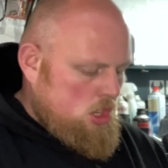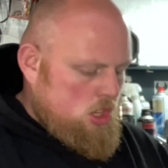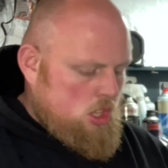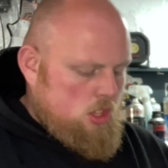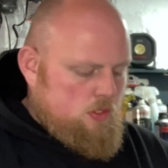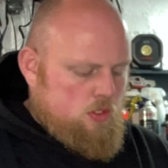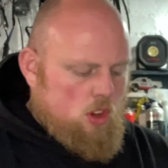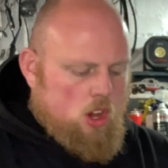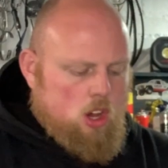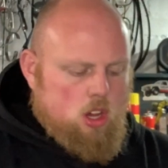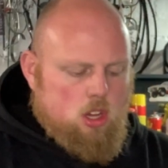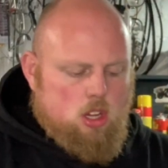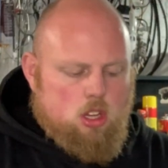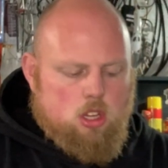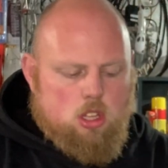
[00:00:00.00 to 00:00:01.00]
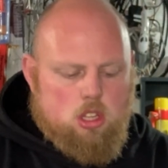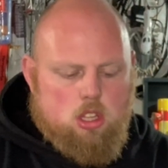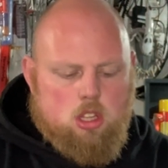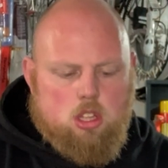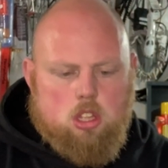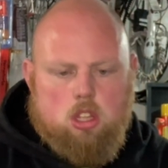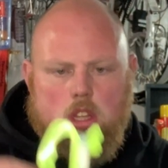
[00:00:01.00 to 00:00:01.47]
you've got
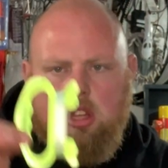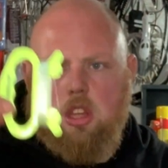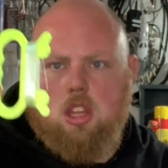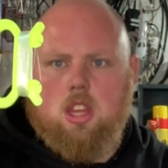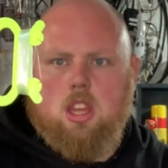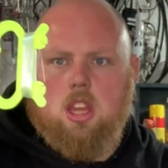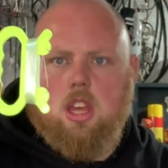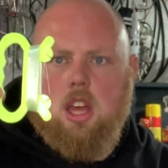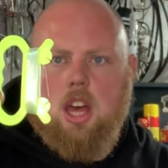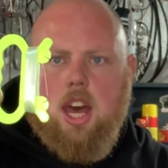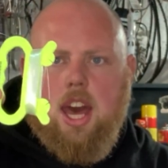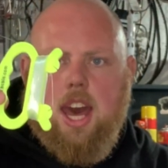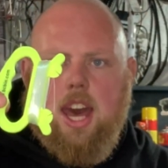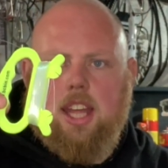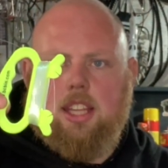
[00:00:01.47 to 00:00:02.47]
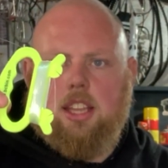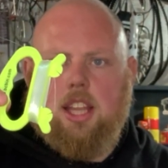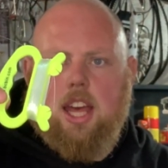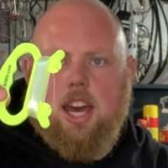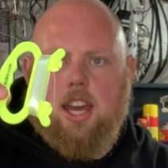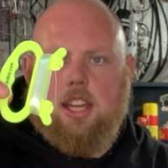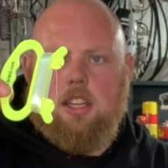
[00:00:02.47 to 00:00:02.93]
a hand
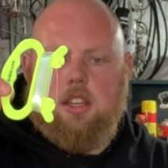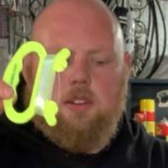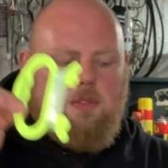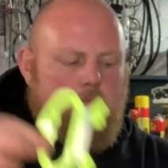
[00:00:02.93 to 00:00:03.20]
line,